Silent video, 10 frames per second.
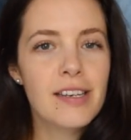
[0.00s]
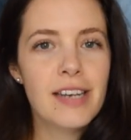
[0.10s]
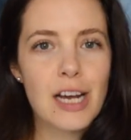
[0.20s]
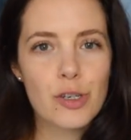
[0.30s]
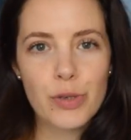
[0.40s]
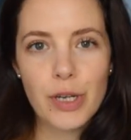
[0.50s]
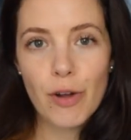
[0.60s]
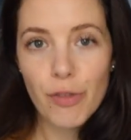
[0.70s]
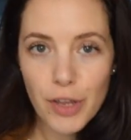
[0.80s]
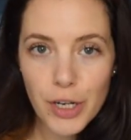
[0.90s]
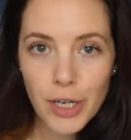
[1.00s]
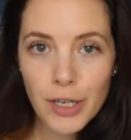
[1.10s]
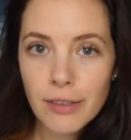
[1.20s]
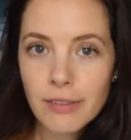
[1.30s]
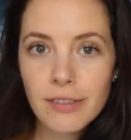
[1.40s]
naturally are
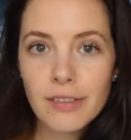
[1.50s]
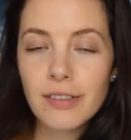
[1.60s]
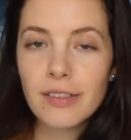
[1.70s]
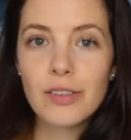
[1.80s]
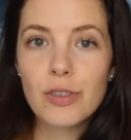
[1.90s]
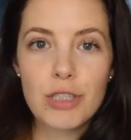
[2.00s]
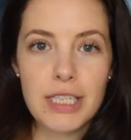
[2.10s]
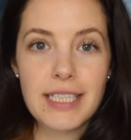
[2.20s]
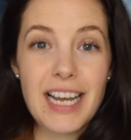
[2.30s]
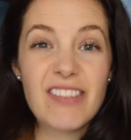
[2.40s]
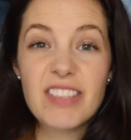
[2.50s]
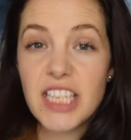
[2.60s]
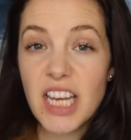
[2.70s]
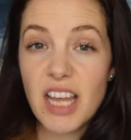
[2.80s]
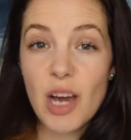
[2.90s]
thinner, who just kind of
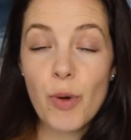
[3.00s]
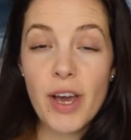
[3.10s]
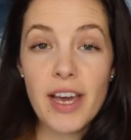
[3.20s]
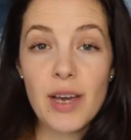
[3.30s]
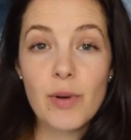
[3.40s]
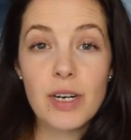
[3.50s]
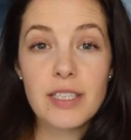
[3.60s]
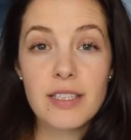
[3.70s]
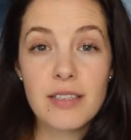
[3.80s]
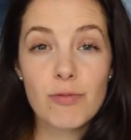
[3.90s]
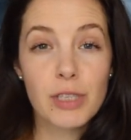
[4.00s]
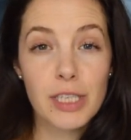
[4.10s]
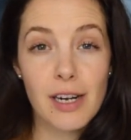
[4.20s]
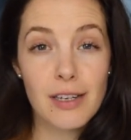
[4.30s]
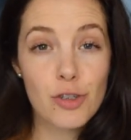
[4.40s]
stay that way, where it's
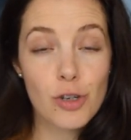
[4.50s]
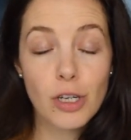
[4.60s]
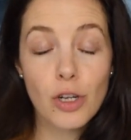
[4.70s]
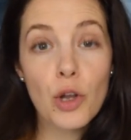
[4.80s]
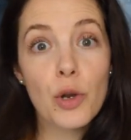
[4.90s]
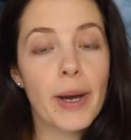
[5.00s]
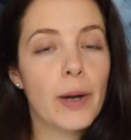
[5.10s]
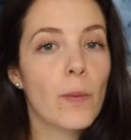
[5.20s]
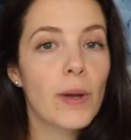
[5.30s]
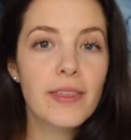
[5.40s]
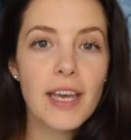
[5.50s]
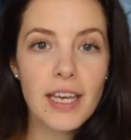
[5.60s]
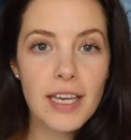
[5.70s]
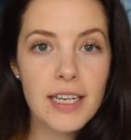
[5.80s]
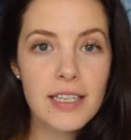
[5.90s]
really not a struggle no matter what
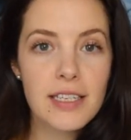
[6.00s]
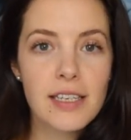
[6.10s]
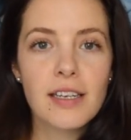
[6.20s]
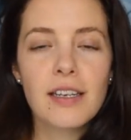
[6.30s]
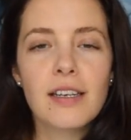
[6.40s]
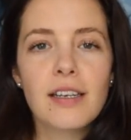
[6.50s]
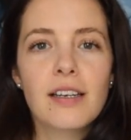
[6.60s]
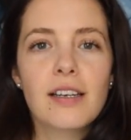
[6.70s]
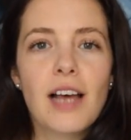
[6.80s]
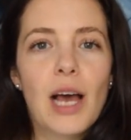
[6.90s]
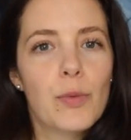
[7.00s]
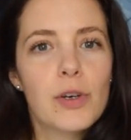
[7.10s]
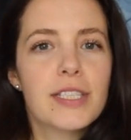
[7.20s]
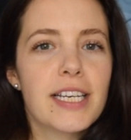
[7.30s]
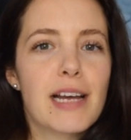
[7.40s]
they eat. I
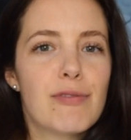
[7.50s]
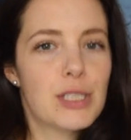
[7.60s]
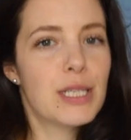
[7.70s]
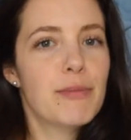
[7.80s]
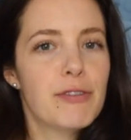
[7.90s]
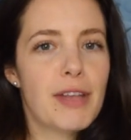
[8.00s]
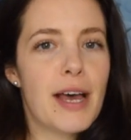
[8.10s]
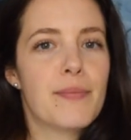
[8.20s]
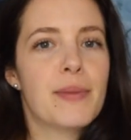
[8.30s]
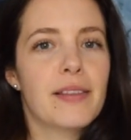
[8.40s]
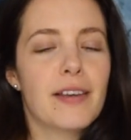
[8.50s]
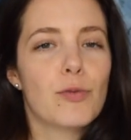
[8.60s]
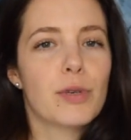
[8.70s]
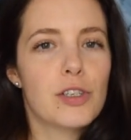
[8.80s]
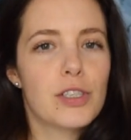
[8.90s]
will say that for some of them, they
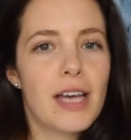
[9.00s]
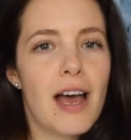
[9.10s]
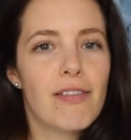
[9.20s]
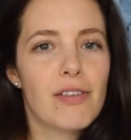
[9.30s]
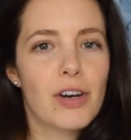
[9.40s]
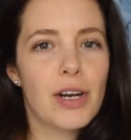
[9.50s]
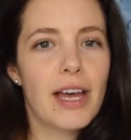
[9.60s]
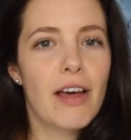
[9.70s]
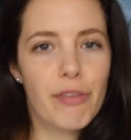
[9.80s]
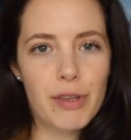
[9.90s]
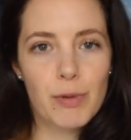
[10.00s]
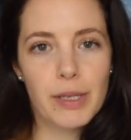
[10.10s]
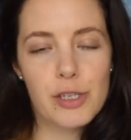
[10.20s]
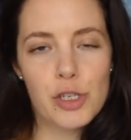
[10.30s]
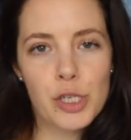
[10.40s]
really just have a very healthy
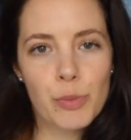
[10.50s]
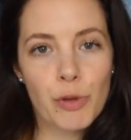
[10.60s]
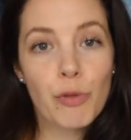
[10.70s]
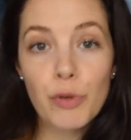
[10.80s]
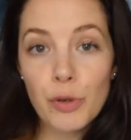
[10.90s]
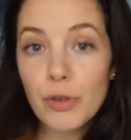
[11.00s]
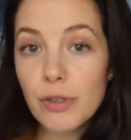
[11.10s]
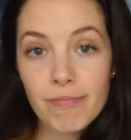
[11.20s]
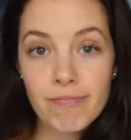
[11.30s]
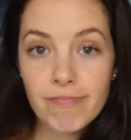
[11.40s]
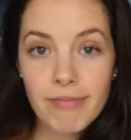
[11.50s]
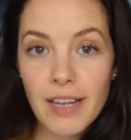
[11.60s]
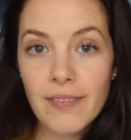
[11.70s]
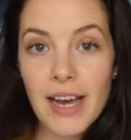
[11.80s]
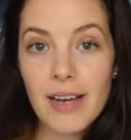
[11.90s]
relationship with food,
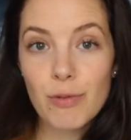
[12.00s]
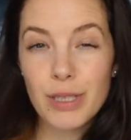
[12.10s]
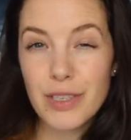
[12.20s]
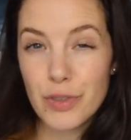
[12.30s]
and that really